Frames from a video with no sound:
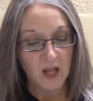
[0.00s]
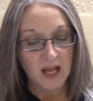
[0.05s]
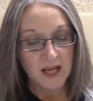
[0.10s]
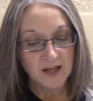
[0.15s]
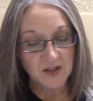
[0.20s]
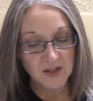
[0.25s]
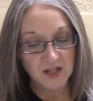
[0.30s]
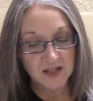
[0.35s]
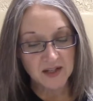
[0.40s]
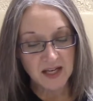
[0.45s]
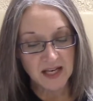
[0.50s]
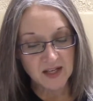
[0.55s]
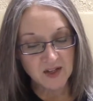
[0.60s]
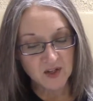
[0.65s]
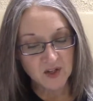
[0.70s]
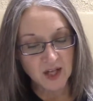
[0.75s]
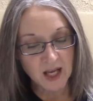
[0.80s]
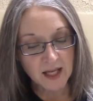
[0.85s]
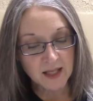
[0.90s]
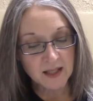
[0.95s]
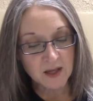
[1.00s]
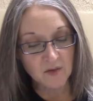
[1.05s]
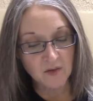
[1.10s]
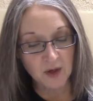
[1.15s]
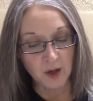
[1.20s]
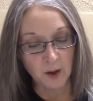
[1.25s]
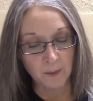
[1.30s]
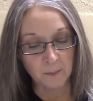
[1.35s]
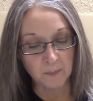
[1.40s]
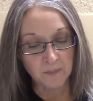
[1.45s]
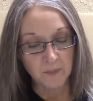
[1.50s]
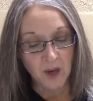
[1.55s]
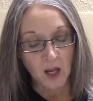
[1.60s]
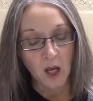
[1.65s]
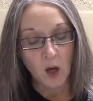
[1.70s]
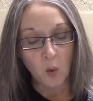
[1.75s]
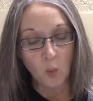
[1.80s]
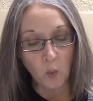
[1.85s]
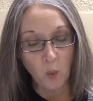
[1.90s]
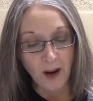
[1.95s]
it says, He said to them,
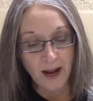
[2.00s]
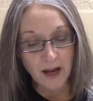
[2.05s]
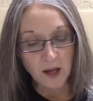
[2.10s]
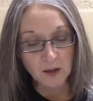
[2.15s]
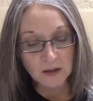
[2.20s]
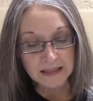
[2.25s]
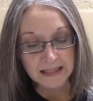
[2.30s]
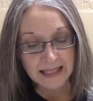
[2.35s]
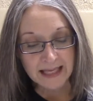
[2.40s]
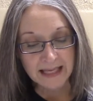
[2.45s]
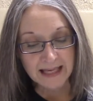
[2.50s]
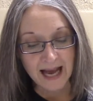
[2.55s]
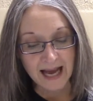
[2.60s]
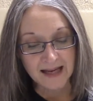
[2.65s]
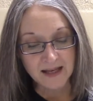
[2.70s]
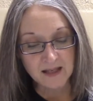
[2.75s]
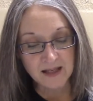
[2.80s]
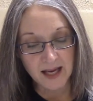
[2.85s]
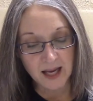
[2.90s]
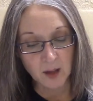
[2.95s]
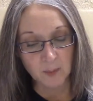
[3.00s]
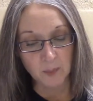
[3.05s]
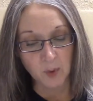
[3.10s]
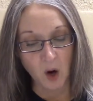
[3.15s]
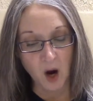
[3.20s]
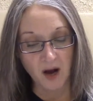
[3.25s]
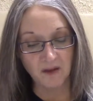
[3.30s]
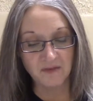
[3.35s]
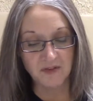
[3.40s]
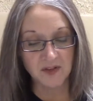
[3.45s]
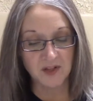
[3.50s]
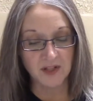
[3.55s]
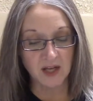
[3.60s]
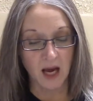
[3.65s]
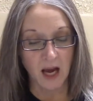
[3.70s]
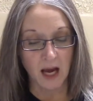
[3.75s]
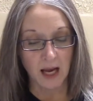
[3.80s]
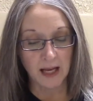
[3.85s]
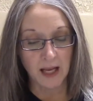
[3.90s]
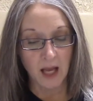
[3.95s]
"Well did Isaiah prophesy